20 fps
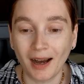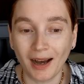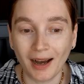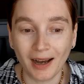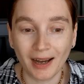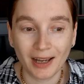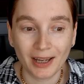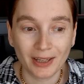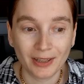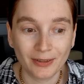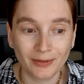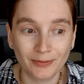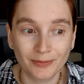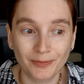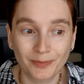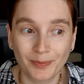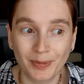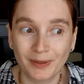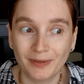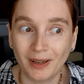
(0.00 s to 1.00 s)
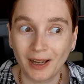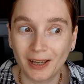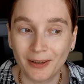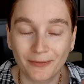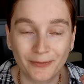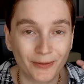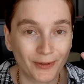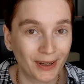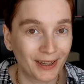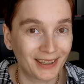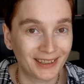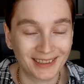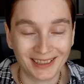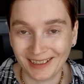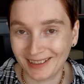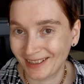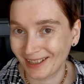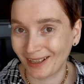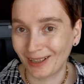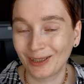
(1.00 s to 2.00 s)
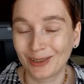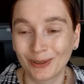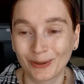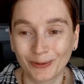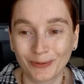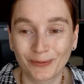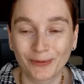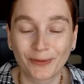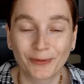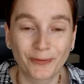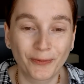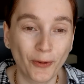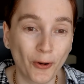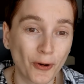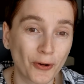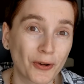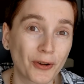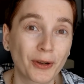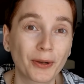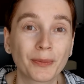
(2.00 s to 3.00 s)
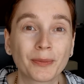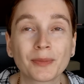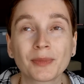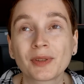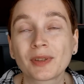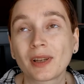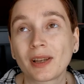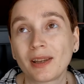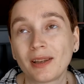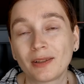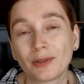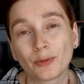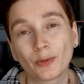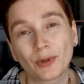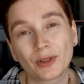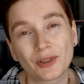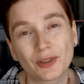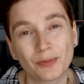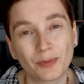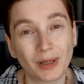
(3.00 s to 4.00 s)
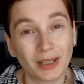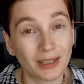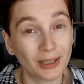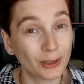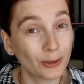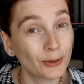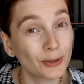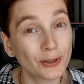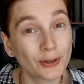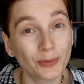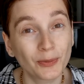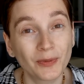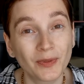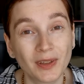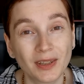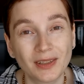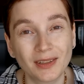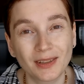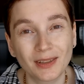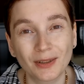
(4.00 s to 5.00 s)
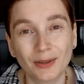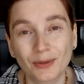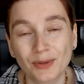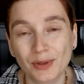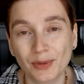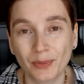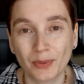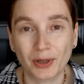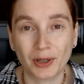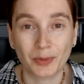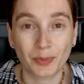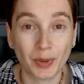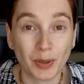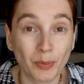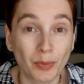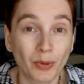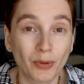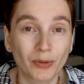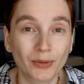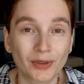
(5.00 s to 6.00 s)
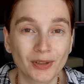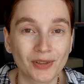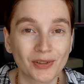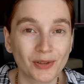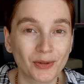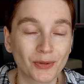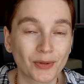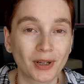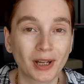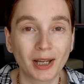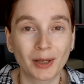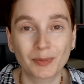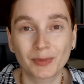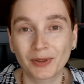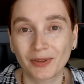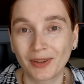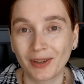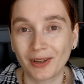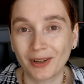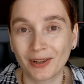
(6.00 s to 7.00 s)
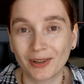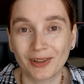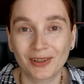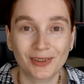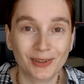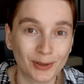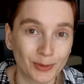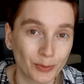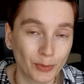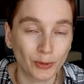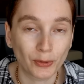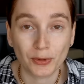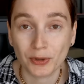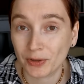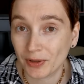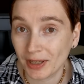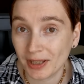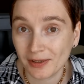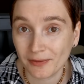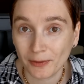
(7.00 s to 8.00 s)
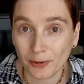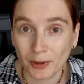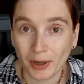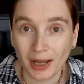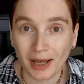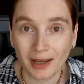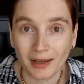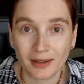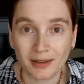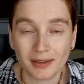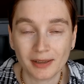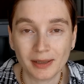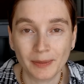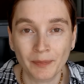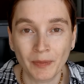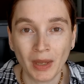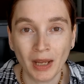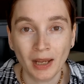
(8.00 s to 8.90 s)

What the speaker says: I've read a ton of forums and watched many YouTube videos where people described their Istanbul transfer hacks,